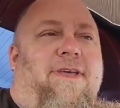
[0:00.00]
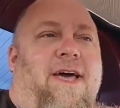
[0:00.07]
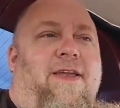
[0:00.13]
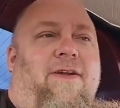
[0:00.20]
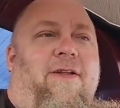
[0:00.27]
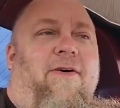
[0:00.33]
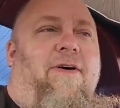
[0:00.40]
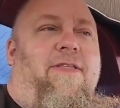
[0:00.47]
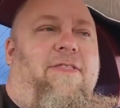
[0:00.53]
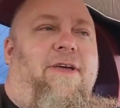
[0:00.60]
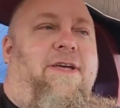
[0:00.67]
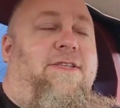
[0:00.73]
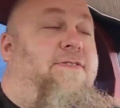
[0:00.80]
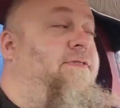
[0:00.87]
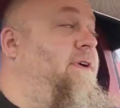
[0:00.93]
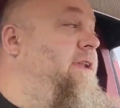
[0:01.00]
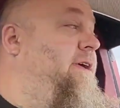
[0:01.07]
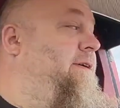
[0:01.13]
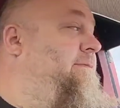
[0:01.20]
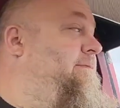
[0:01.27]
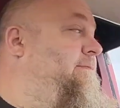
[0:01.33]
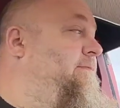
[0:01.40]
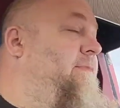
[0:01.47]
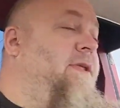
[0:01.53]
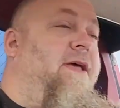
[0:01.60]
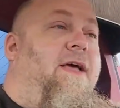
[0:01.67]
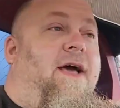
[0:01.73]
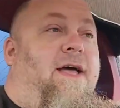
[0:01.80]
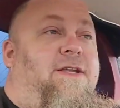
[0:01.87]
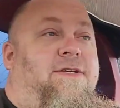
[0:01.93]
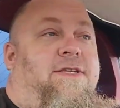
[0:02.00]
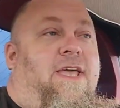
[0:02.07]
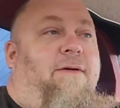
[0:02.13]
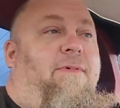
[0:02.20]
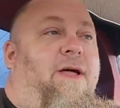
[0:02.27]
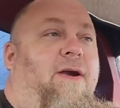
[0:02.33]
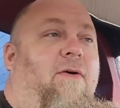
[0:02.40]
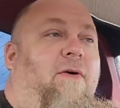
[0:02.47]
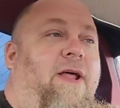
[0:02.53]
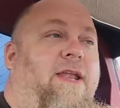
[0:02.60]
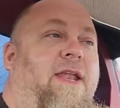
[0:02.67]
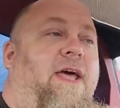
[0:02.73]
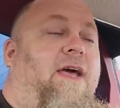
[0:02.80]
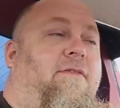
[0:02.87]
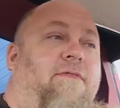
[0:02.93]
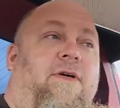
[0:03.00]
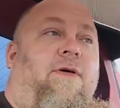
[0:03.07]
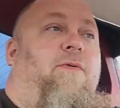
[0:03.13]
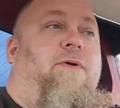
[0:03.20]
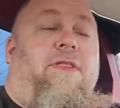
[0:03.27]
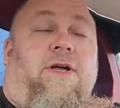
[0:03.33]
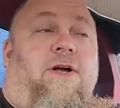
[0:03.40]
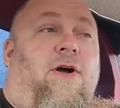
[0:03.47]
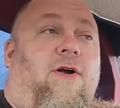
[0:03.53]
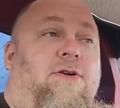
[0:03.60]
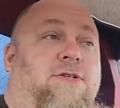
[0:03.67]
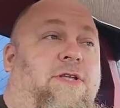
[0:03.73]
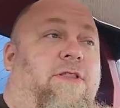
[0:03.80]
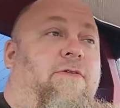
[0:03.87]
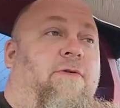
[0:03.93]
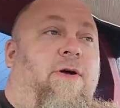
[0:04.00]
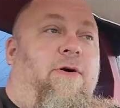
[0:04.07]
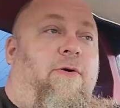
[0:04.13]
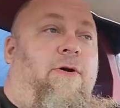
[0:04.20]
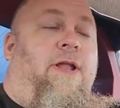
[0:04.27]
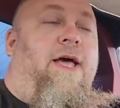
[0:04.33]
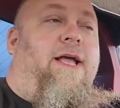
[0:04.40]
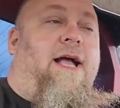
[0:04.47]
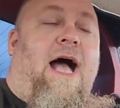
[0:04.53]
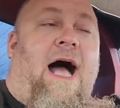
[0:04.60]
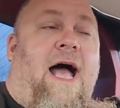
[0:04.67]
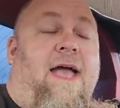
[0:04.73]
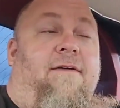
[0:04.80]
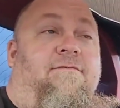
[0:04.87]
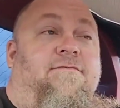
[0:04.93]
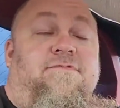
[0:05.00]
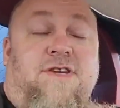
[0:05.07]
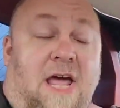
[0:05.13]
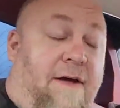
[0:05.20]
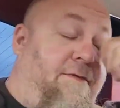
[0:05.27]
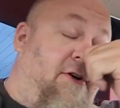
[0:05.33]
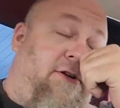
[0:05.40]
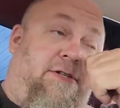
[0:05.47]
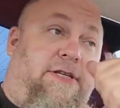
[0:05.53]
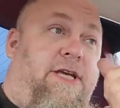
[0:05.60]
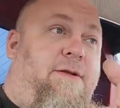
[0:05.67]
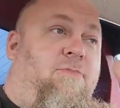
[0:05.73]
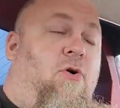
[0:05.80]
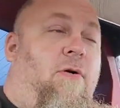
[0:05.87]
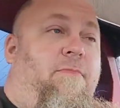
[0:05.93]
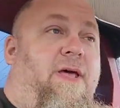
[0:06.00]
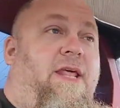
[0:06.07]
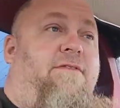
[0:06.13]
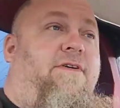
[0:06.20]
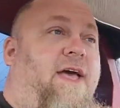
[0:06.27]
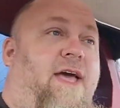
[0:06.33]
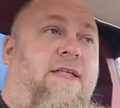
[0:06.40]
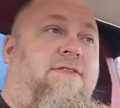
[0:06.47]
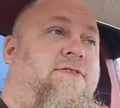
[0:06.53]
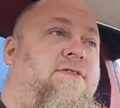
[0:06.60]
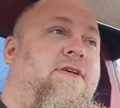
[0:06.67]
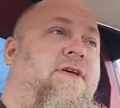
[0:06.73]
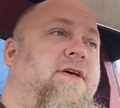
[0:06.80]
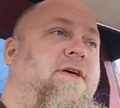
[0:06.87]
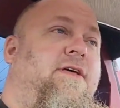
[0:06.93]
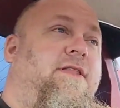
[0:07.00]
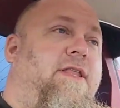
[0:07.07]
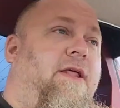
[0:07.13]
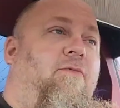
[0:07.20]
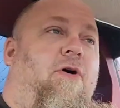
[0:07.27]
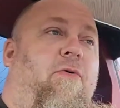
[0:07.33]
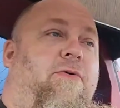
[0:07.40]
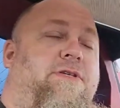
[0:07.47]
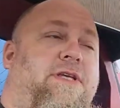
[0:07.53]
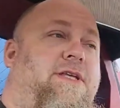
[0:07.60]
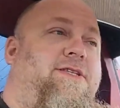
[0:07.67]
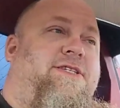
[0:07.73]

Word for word: I don't know, I think it's funny. I just came out of Redneckville where the cars on the road, like, I have never seen more minivans than what was in